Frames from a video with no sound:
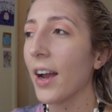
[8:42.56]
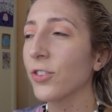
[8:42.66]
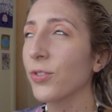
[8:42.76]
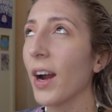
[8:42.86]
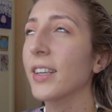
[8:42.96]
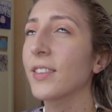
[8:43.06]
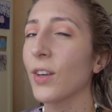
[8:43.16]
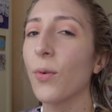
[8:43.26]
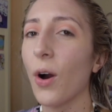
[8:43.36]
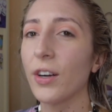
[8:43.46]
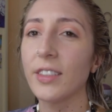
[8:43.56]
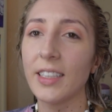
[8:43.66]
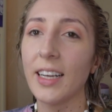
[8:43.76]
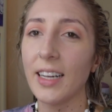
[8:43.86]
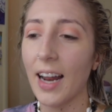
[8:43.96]
tried so hard
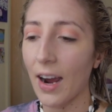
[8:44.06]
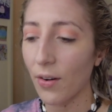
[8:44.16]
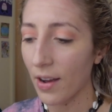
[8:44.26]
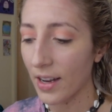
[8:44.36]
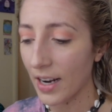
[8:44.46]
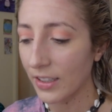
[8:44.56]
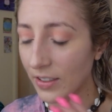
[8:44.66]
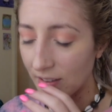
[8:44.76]
to get it out, and I